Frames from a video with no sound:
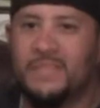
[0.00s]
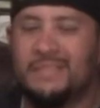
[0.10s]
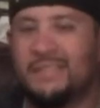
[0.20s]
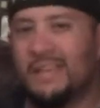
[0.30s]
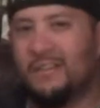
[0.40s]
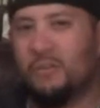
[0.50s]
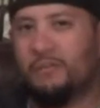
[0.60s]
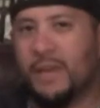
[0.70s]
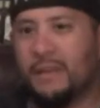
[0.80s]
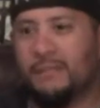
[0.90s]

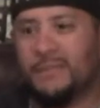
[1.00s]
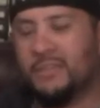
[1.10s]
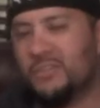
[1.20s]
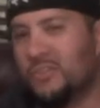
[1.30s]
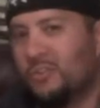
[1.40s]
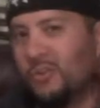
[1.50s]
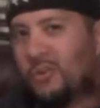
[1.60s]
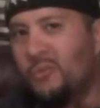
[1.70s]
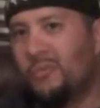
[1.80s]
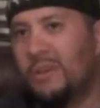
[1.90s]
nerve-wracking because you don't
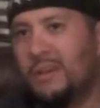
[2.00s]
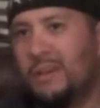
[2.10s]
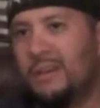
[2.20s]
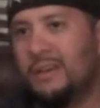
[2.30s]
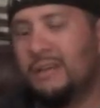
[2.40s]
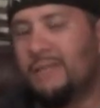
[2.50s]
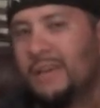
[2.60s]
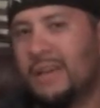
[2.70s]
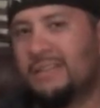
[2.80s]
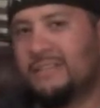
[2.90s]
know if the
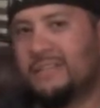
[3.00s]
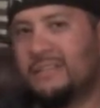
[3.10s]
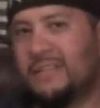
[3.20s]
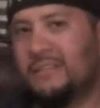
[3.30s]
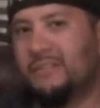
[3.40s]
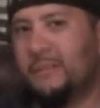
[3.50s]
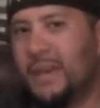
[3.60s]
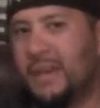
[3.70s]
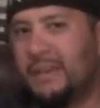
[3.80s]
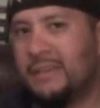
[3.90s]
guy's gonna send you the
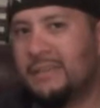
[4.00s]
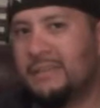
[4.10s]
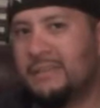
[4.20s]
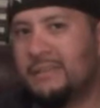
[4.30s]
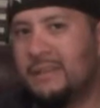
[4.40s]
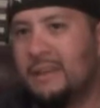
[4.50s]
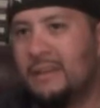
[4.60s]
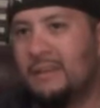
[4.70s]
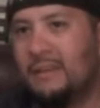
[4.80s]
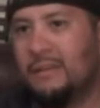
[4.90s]
package
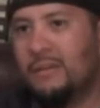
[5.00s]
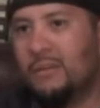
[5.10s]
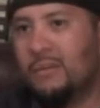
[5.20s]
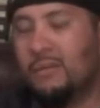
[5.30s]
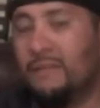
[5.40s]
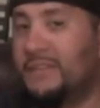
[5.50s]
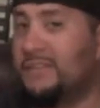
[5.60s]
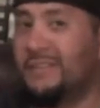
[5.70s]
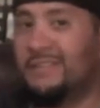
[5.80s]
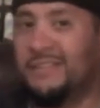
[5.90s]
or if he's
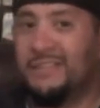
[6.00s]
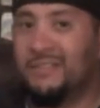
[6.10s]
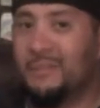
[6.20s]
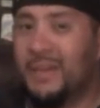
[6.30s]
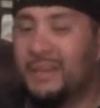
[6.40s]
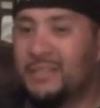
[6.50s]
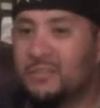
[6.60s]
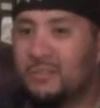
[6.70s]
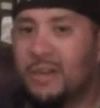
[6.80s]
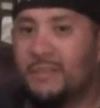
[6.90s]
gonna send you the package
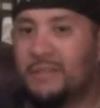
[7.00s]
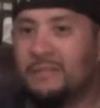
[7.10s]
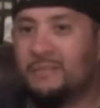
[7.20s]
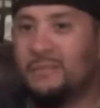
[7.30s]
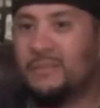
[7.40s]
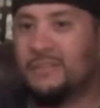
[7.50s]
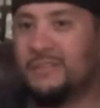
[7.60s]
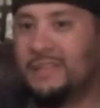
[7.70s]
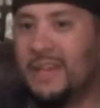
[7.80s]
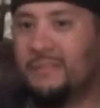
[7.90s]
at all. I mean, most of
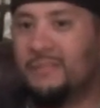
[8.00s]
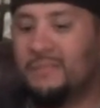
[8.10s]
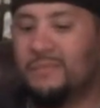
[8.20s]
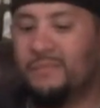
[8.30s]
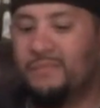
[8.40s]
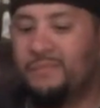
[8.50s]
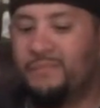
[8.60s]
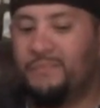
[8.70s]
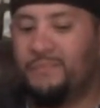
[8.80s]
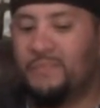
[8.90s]
the time
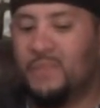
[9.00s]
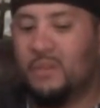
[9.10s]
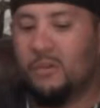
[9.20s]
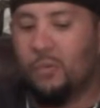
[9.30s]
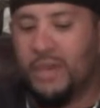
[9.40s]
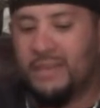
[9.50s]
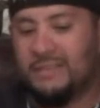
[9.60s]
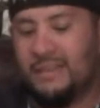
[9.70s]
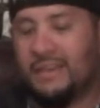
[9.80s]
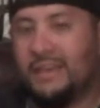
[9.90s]
there are ways
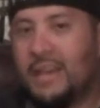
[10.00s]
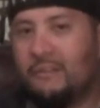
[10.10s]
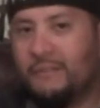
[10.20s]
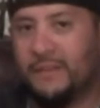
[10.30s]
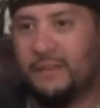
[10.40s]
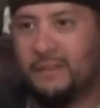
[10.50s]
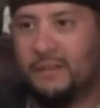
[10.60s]
they could counterfeit